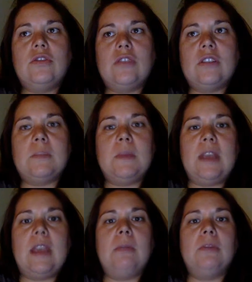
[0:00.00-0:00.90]
just
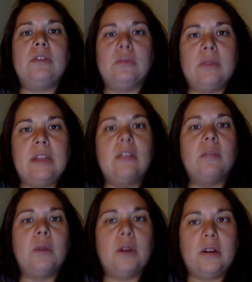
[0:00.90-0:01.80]
being able to read the
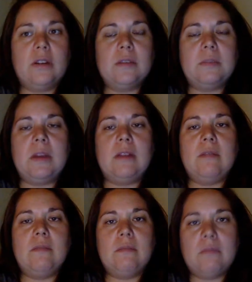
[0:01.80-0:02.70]
words, but
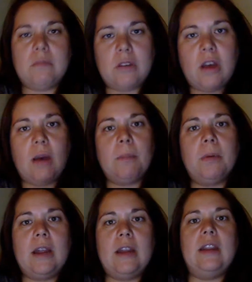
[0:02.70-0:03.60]

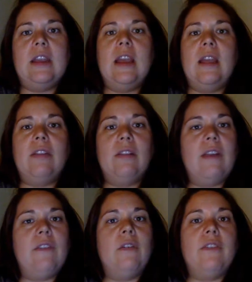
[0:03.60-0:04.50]
comprehending it at the
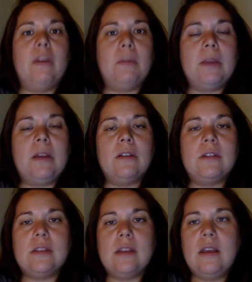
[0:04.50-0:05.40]
level of their
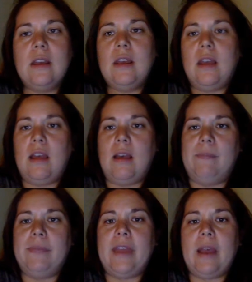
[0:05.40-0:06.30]
peers.
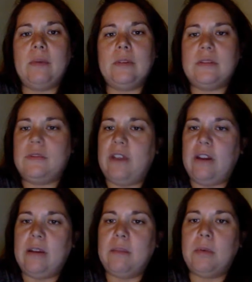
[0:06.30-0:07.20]
That was
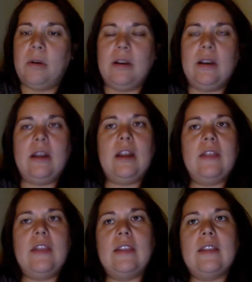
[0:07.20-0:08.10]
very important, and
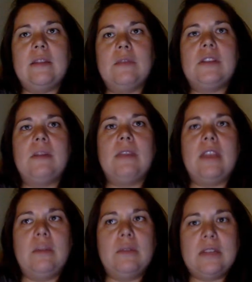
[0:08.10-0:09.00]
I think that was
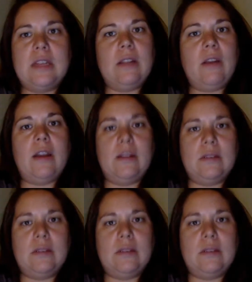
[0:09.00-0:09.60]
something you would see a lot